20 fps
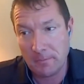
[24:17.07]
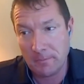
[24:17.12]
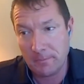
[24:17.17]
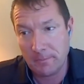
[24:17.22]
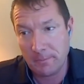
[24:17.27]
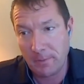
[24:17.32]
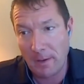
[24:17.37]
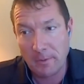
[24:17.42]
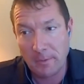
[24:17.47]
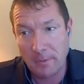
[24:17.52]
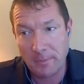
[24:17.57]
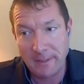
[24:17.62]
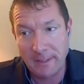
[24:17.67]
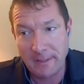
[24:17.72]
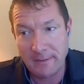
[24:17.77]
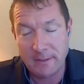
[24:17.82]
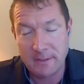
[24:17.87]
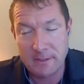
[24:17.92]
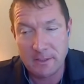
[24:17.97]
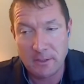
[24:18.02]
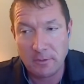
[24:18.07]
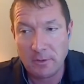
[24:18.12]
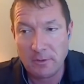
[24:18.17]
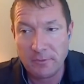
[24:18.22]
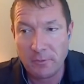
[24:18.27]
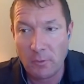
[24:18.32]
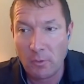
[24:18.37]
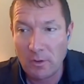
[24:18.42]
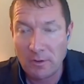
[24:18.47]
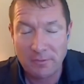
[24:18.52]
probably in the tune
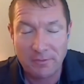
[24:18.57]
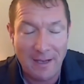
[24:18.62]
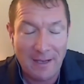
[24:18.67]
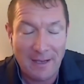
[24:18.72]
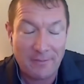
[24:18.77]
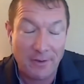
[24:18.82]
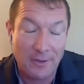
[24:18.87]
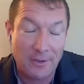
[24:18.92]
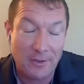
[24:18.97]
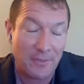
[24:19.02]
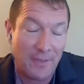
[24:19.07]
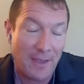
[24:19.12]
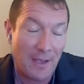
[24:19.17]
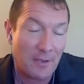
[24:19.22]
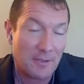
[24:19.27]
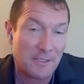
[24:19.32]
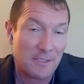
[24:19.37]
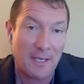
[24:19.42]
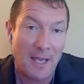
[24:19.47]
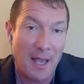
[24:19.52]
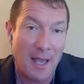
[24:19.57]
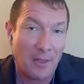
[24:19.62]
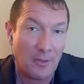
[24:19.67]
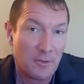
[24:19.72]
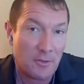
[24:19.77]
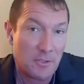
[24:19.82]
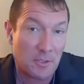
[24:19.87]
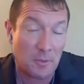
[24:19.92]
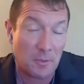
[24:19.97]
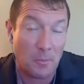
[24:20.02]
of $400,000 or
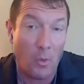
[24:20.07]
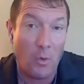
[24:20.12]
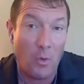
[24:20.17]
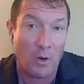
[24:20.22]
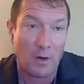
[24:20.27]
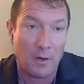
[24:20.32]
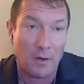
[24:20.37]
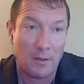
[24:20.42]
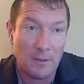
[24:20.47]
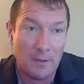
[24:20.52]
$500,000 or more.